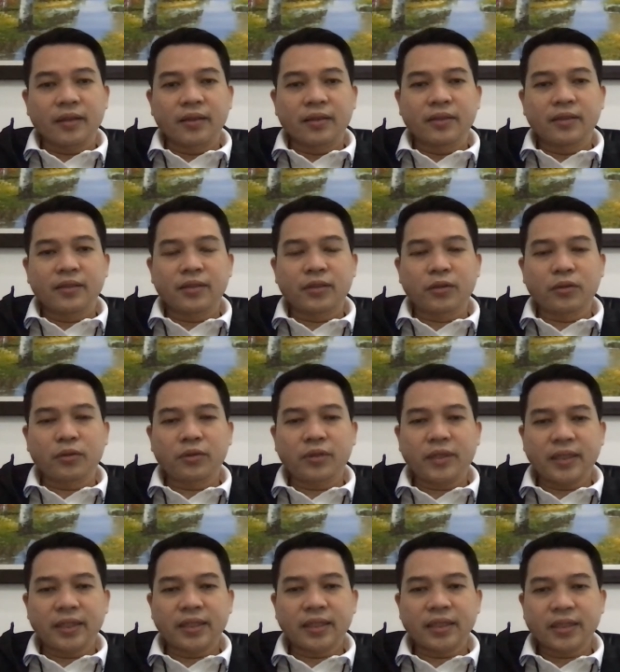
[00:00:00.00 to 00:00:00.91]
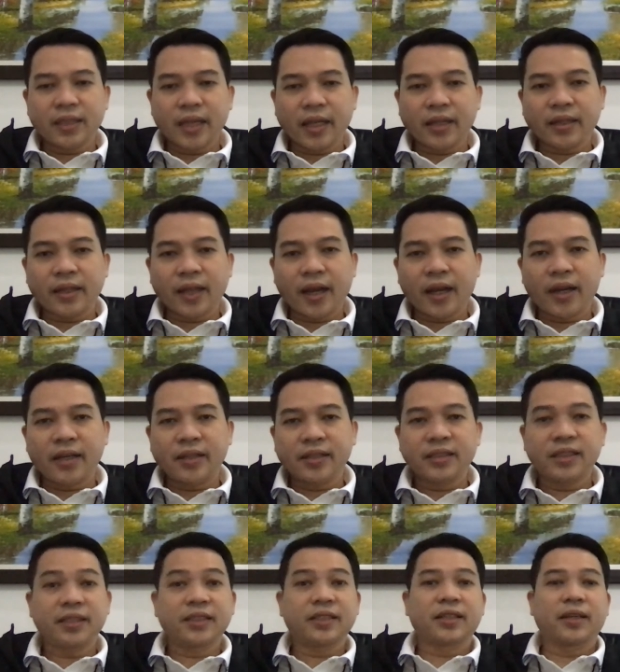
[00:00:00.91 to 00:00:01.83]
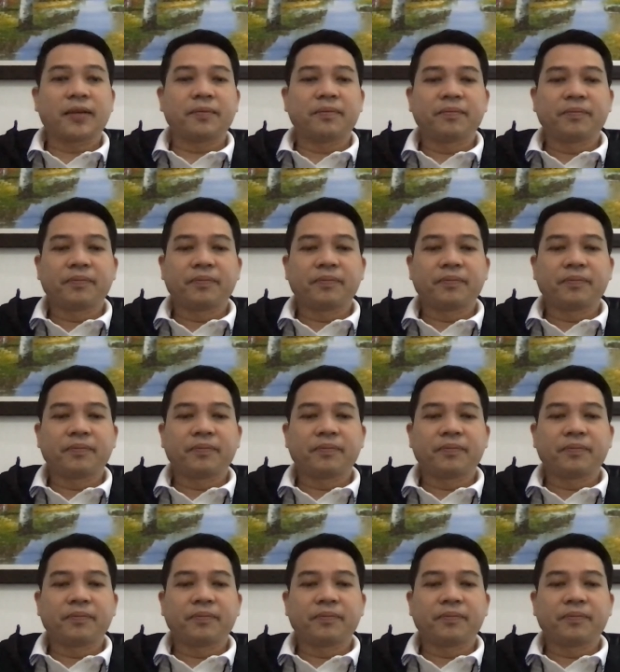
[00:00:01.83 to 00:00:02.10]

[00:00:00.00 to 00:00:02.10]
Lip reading: So this is the entire system,